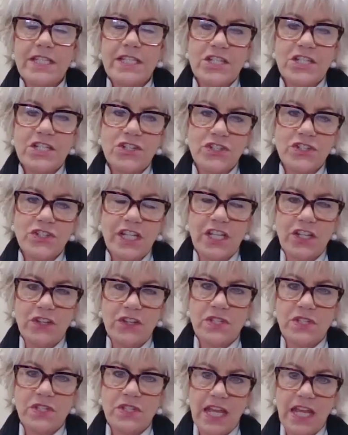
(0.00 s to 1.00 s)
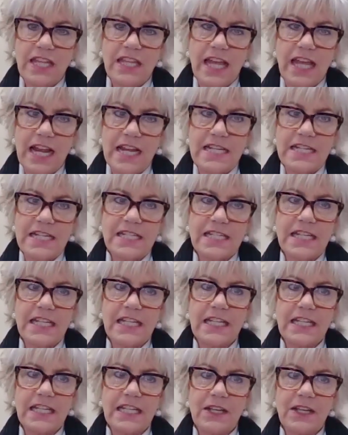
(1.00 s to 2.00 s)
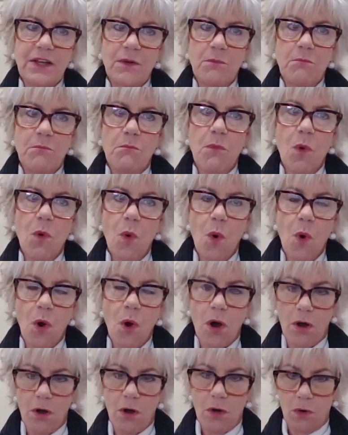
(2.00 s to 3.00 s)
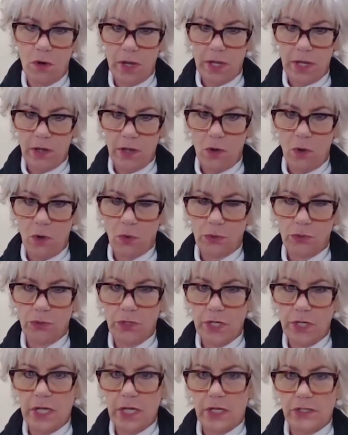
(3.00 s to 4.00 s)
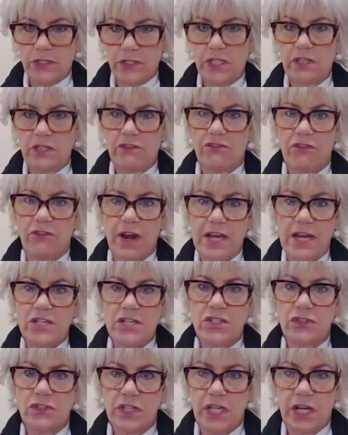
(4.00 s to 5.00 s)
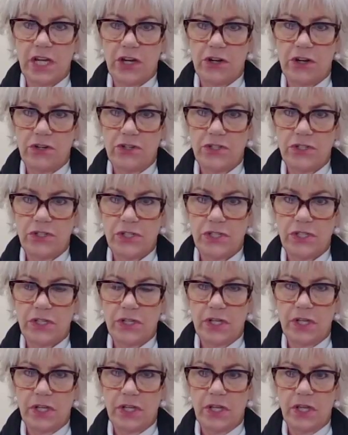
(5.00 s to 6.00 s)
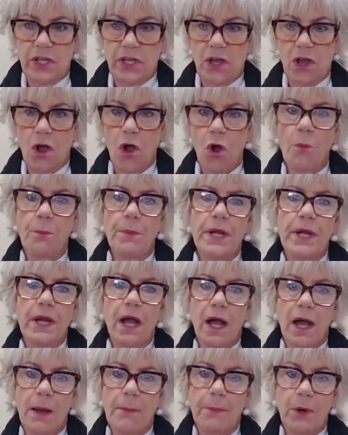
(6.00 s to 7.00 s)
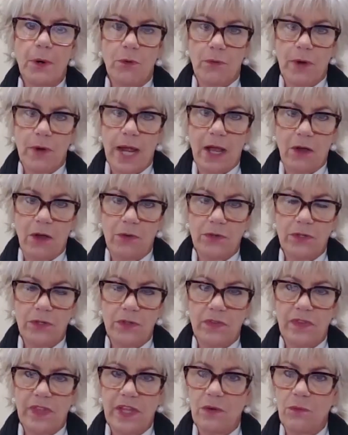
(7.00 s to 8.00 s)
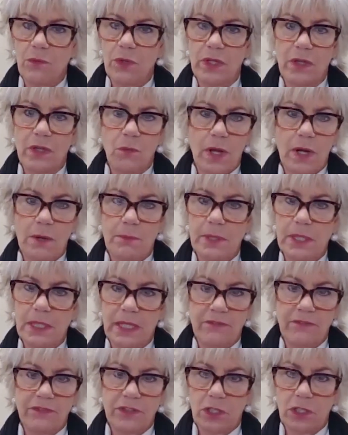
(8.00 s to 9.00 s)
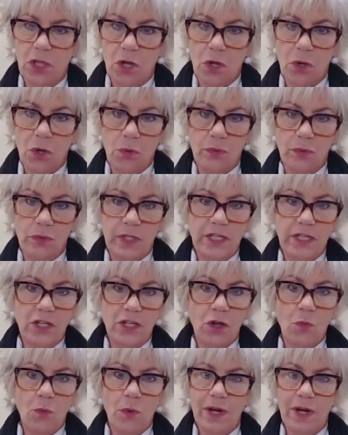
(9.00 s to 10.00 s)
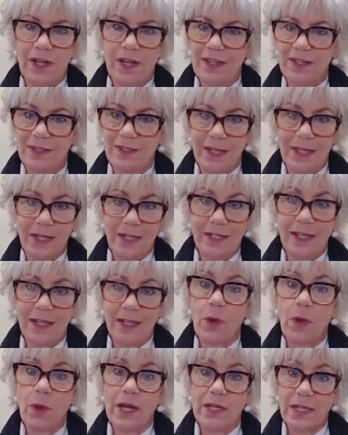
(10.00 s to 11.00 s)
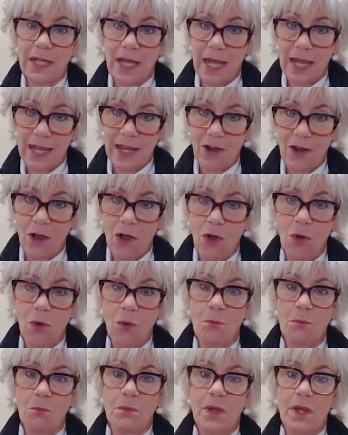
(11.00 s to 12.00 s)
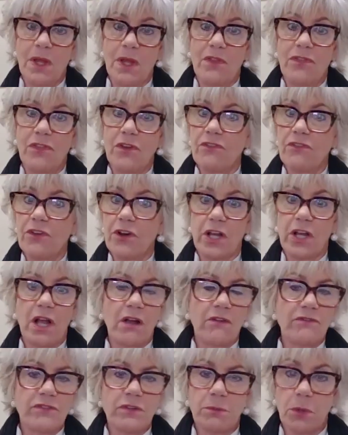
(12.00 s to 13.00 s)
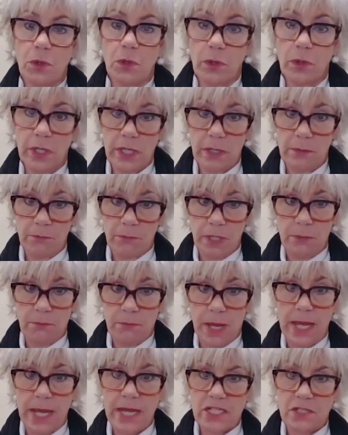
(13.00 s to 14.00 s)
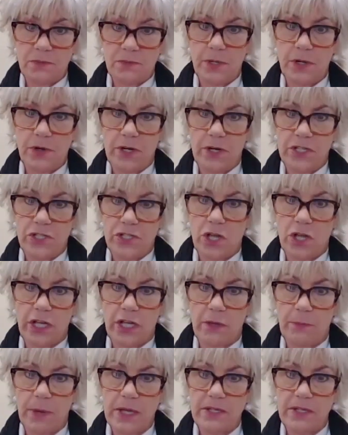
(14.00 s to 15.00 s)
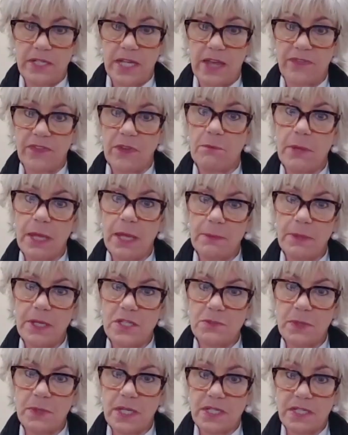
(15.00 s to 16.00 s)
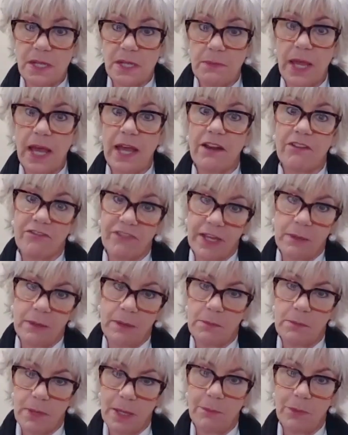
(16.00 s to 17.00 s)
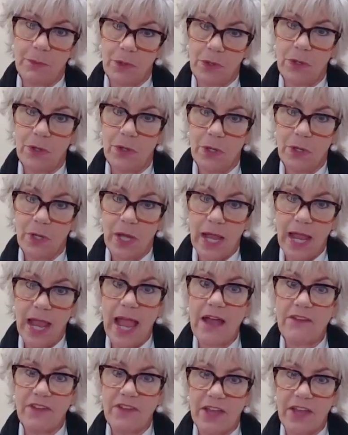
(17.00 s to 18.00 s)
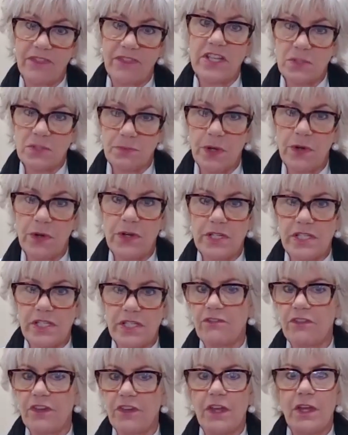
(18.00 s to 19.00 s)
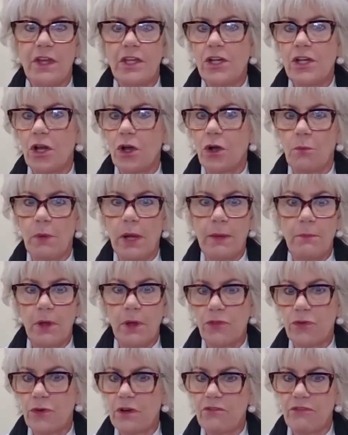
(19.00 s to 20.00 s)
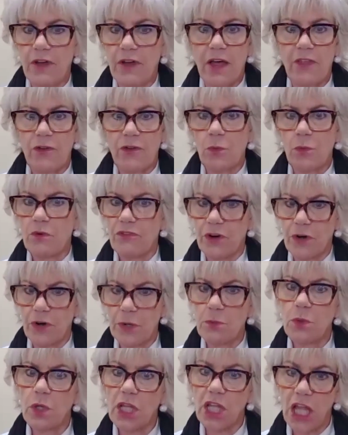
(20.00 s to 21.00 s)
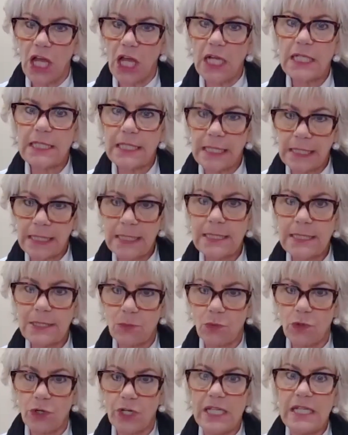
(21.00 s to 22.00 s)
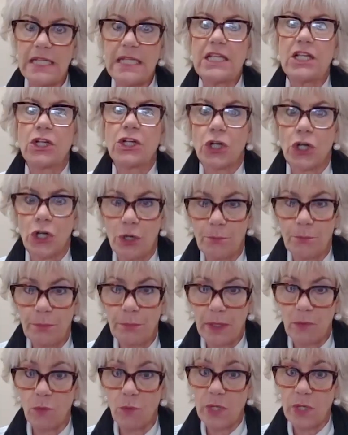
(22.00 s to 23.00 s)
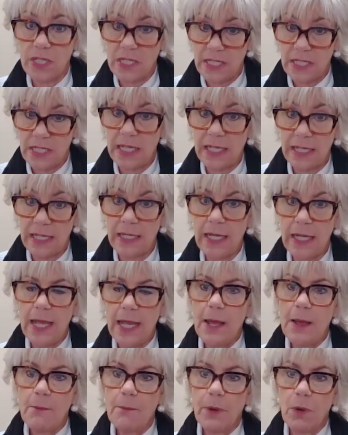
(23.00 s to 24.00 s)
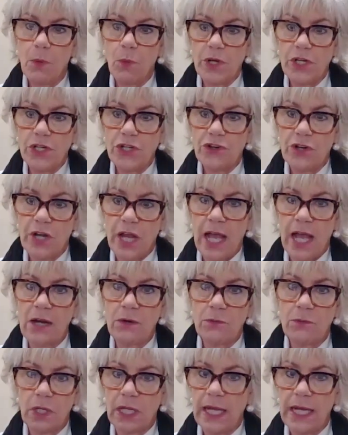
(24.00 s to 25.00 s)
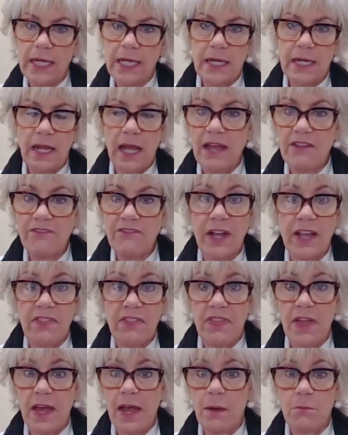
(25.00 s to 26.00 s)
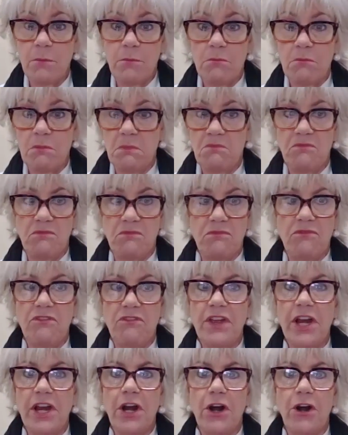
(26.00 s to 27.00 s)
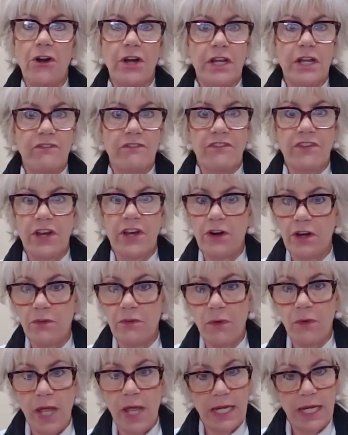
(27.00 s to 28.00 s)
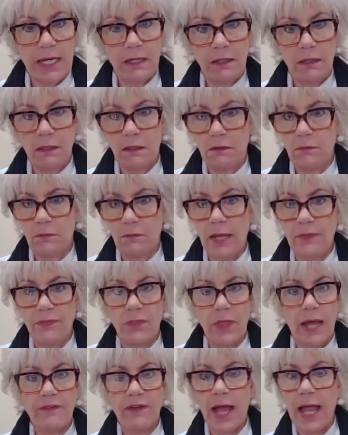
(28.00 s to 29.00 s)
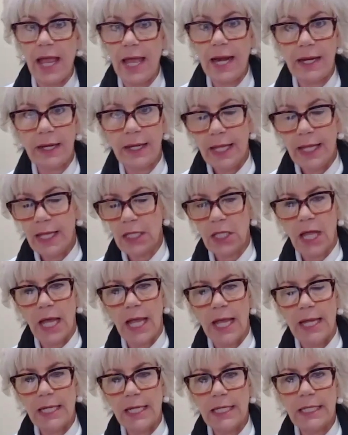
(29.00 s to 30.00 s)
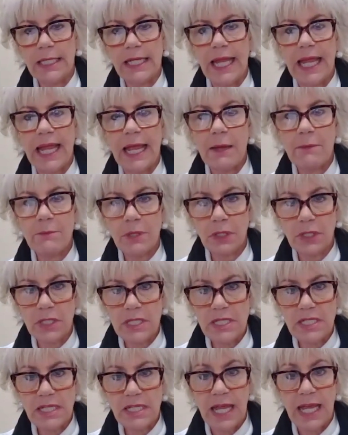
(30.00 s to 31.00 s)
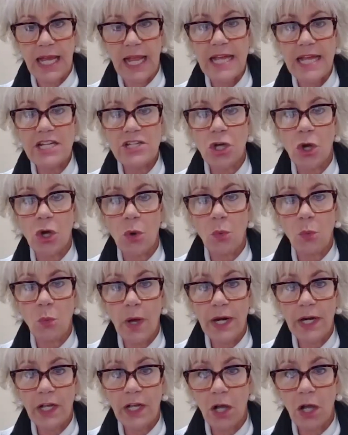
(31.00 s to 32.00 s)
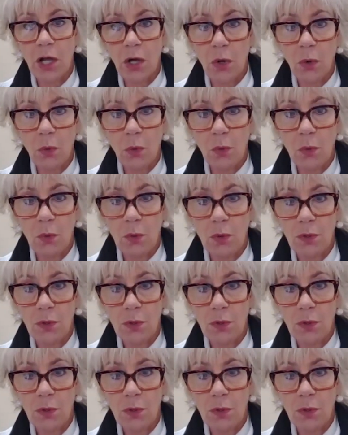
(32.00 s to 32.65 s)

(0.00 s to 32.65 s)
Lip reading: it's interesting you say that. I see more older adults in the fragile years open up around they really want to be left alone. They don't want to, they want to die at home. They're very comfortable in my experience talking about death. And maybe it's because I'm not a family member. I have had the experience of, my mother and father were very reluctant, weren't eager, but we did it. But when you're non-related, I find them very, very ready. I had a client in the ambulance saying, I don't want to go.